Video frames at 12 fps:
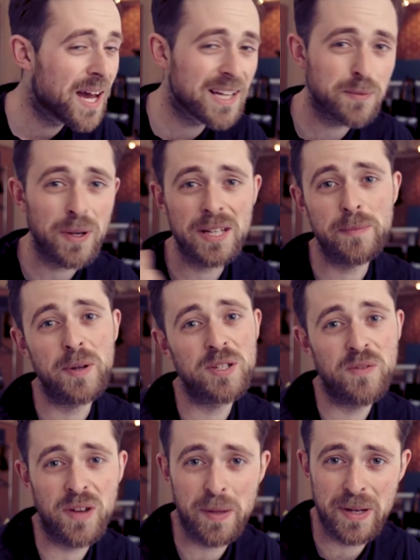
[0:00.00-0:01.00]
as well as a bunch
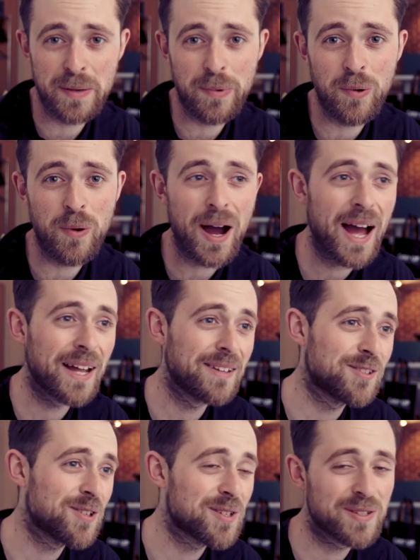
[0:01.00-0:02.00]
of other people,
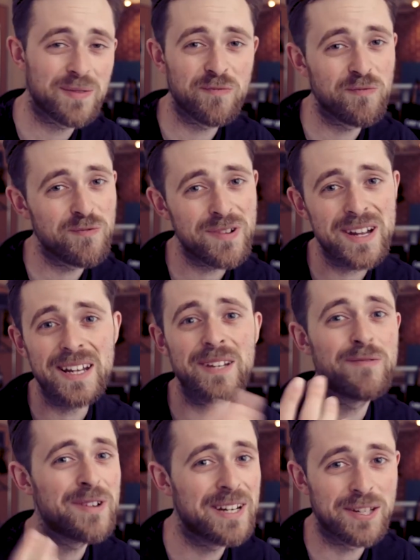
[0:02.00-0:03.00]
and just really,
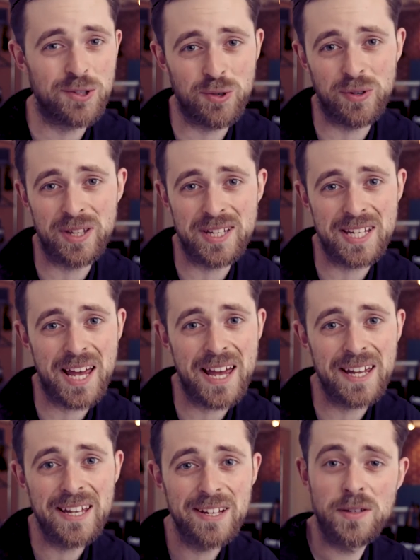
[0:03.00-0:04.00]
really enjoyed the
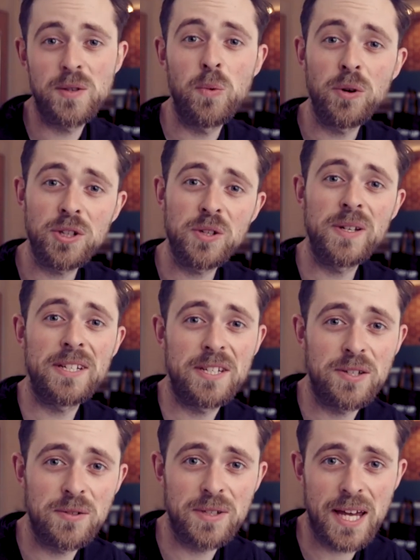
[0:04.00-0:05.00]
day. So what do you need to
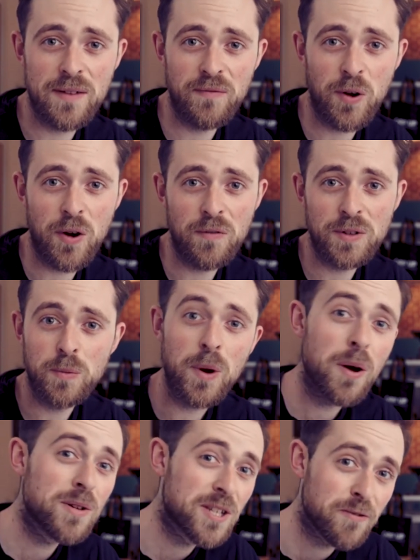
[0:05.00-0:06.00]
do to get involved?
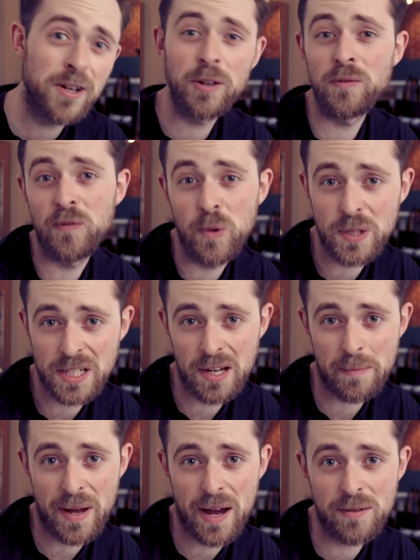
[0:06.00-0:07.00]
Well, it's
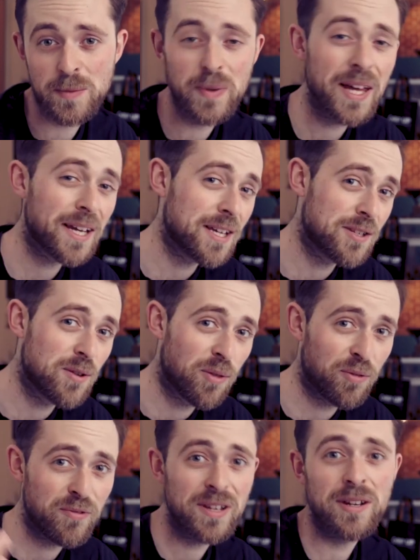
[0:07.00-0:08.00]
£349, but that gets you
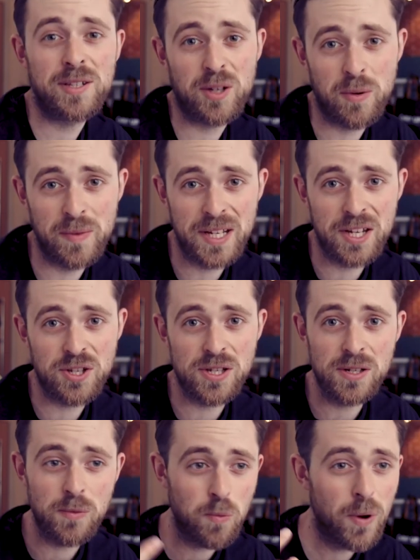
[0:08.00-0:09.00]
3 nights
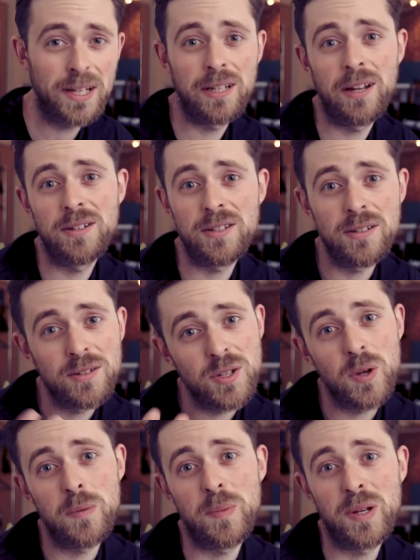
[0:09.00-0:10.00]
accommodation, 1 in London,
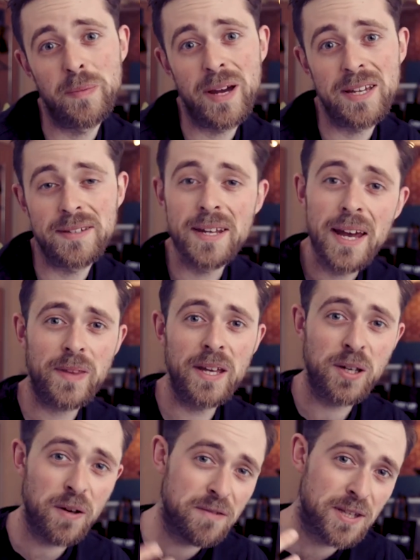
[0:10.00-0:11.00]
2 in Budapest. It
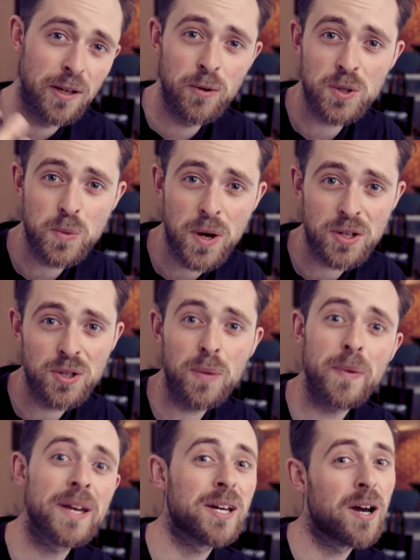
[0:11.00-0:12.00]
covers the launch
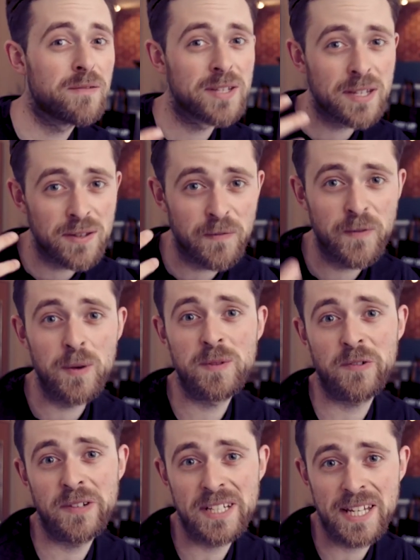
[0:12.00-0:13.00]
workshop, it covers the film
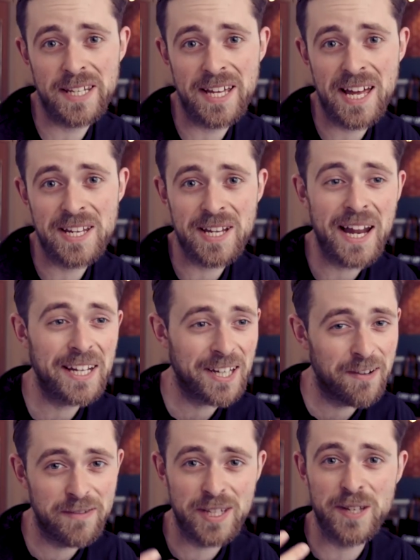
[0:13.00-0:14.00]
screenings at the end, and it
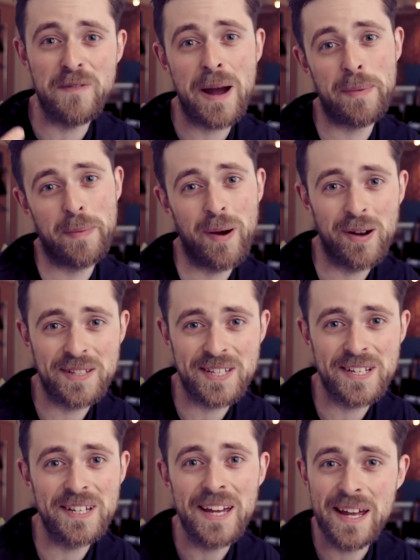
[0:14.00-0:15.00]
covers the wrap
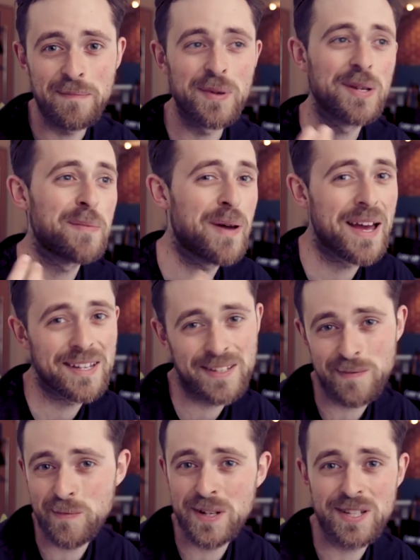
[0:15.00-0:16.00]
party in Budapest,
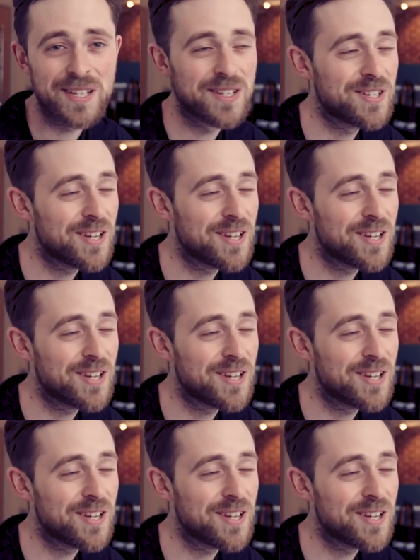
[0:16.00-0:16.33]
which is